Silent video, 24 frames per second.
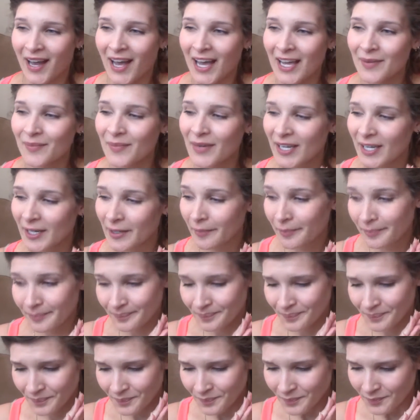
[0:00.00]
I mean
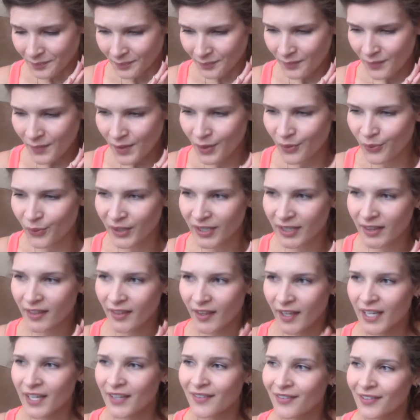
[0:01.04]
when
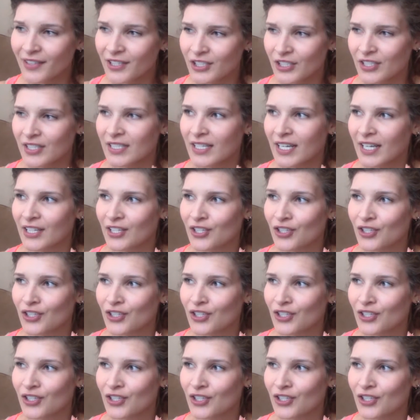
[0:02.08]
life just gets